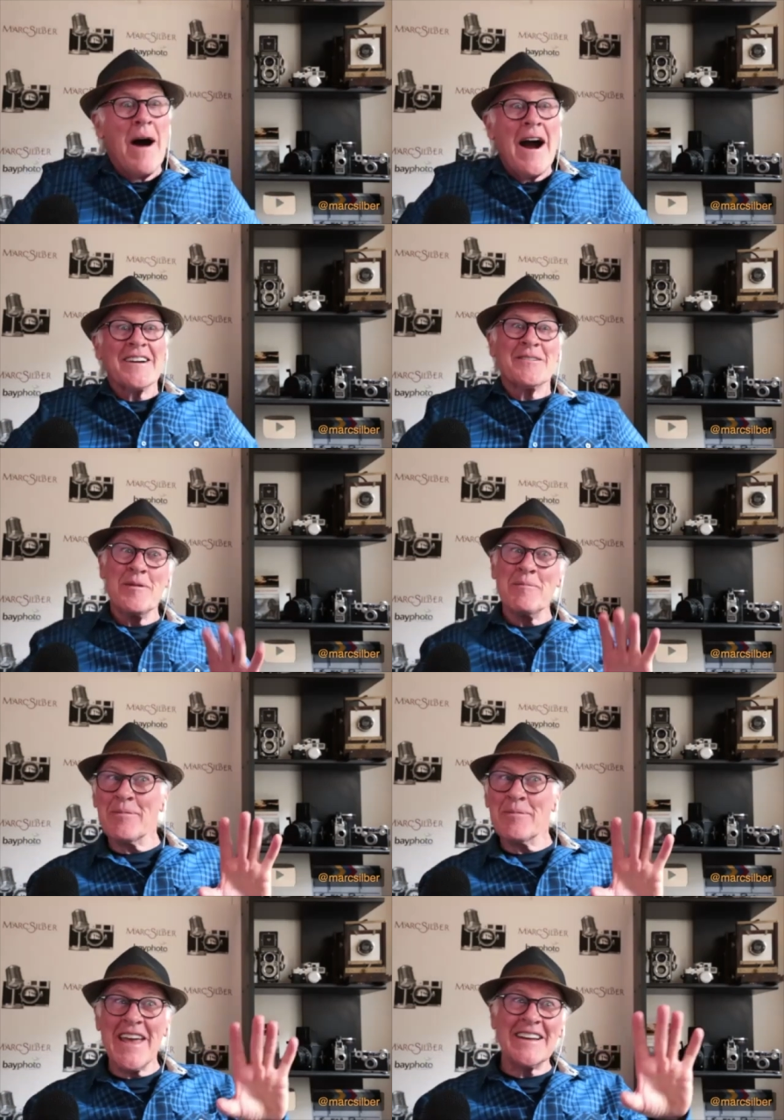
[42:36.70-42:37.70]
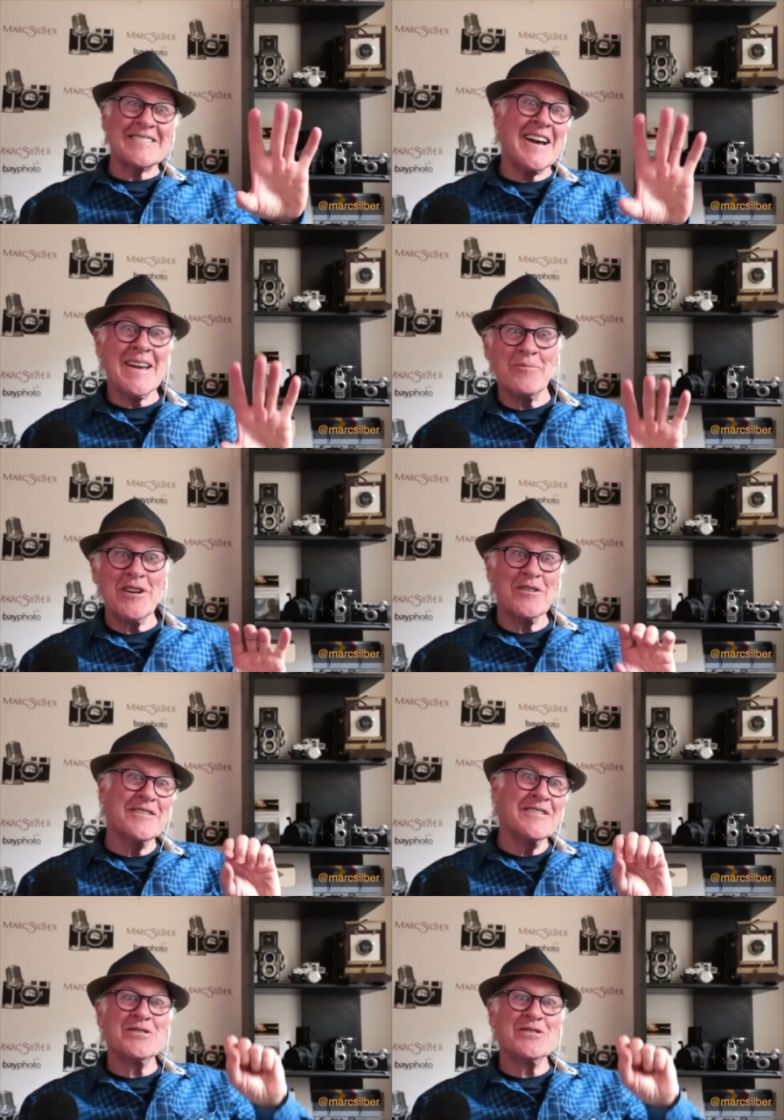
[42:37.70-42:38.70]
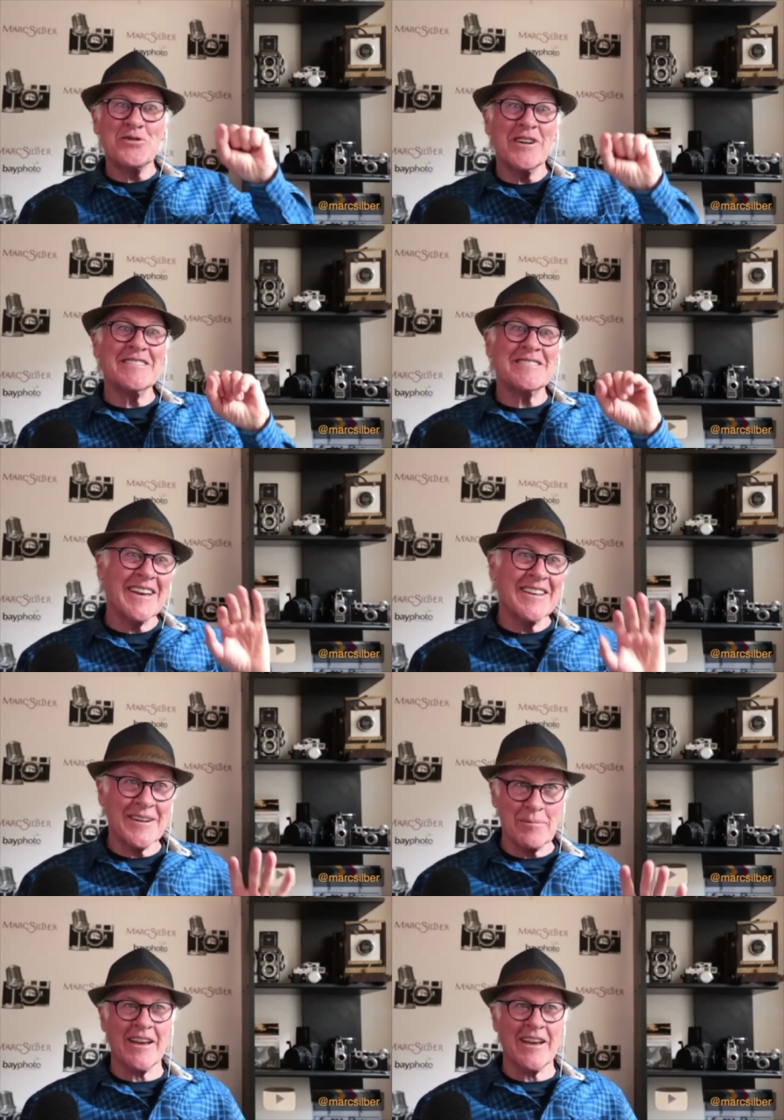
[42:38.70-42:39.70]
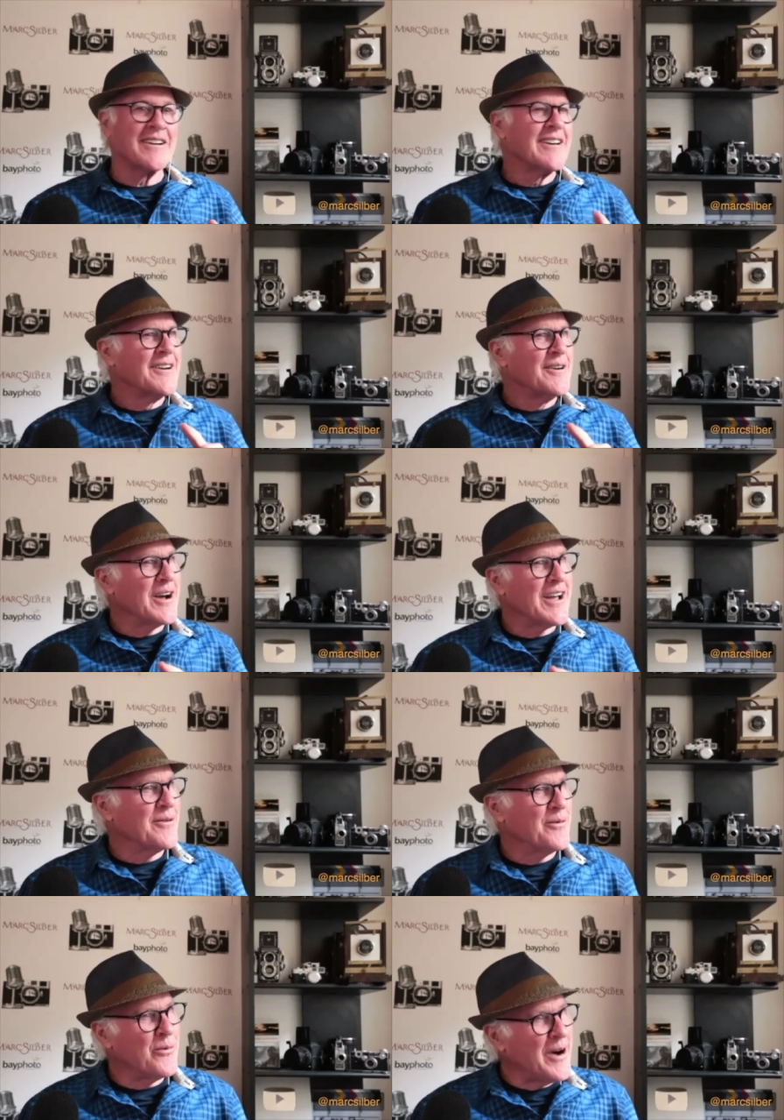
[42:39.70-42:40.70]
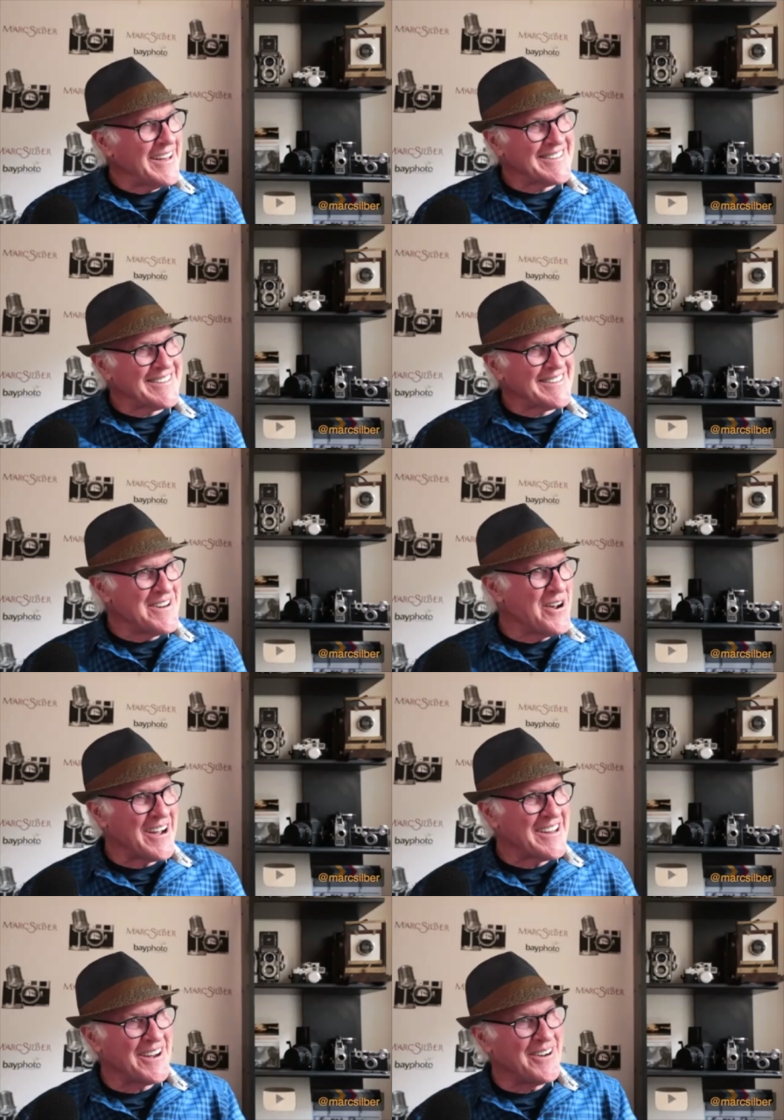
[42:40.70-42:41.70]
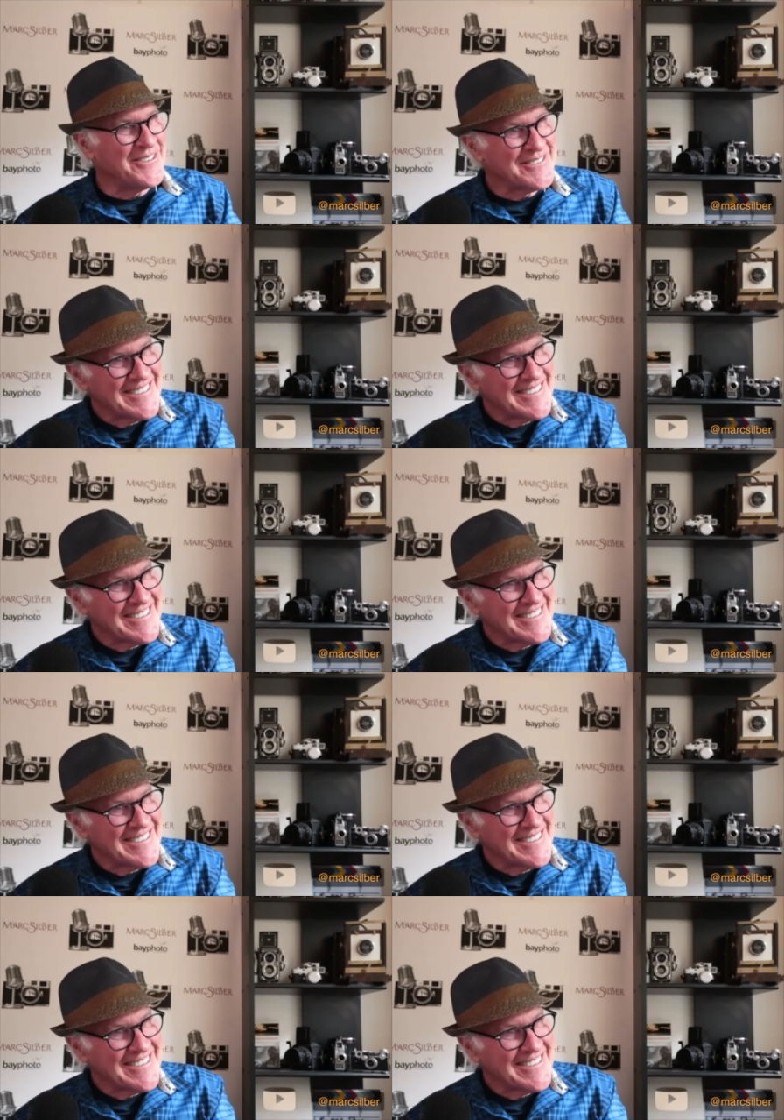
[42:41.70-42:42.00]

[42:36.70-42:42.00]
Mark, remember that time we were in Detroit together? I'm like, what? No, I don't.